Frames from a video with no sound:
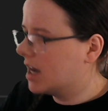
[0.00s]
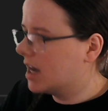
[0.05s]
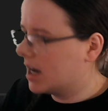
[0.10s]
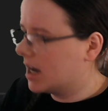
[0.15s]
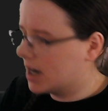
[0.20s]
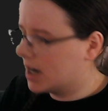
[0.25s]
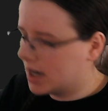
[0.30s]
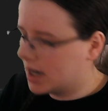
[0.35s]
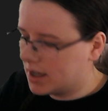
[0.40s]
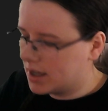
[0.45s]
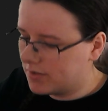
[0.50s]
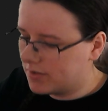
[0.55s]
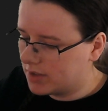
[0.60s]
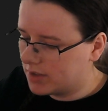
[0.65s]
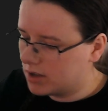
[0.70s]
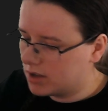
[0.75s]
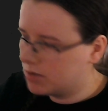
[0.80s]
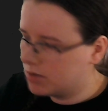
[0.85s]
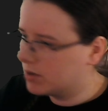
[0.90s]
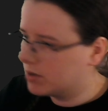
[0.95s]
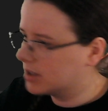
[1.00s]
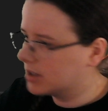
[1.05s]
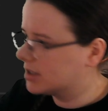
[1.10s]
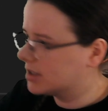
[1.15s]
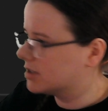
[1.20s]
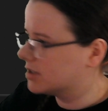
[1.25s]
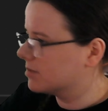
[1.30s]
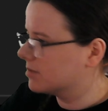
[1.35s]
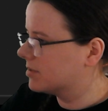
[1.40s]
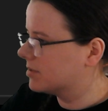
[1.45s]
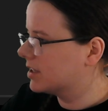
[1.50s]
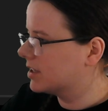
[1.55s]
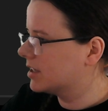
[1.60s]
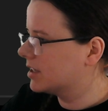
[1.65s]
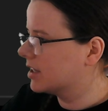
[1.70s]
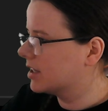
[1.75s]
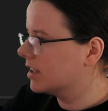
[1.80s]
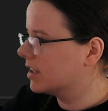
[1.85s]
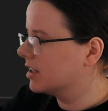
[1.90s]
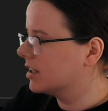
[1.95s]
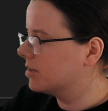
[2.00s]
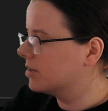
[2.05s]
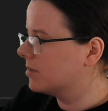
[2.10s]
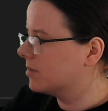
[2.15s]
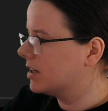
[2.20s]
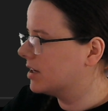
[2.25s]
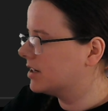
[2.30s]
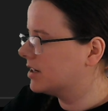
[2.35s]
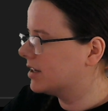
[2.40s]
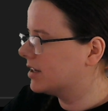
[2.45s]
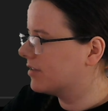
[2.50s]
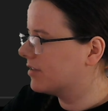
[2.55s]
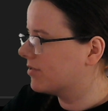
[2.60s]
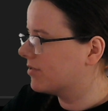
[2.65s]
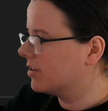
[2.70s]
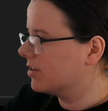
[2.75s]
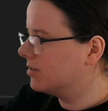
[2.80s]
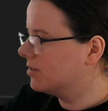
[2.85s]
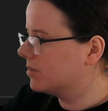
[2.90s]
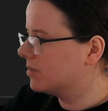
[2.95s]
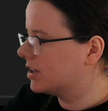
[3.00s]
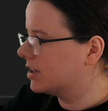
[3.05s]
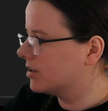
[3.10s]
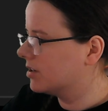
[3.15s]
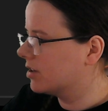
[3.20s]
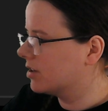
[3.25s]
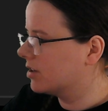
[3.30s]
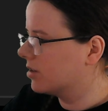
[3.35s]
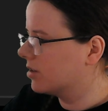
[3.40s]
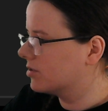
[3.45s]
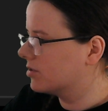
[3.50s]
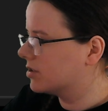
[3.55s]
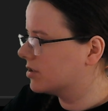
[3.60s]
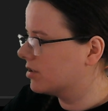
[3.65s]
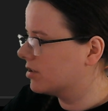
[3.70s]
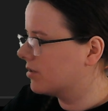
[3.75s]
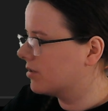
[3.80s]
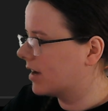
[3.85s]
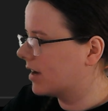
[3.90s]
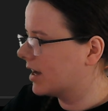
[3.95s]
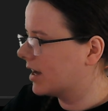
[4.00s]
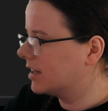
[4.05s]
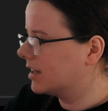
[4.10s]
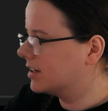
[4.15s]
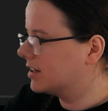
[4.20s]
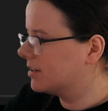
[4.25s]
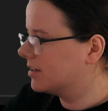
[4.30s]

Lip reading: If you wanted something a little bit different, we could go to add